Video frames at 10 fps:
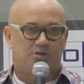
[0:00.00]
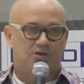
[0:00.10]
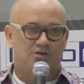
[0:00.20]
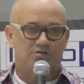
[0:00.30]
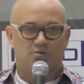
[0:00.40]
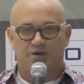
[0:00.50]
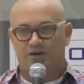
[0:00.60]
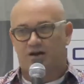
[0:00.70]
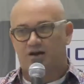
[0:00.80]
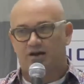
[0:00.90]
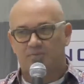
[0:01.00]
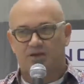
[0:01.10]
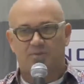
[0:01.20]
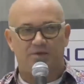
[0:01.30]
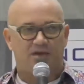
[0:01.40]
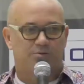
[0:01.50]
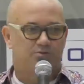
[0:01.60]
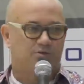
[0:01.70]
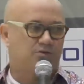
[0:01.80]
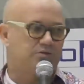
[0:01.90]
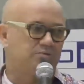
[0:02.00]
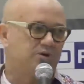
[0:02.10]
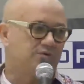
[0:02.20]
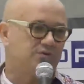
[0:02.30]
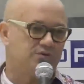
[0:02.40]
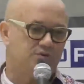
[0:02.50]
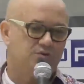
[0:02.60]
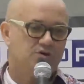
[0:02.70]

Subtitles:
Oh my God, I'm going to be able to increase my revenue,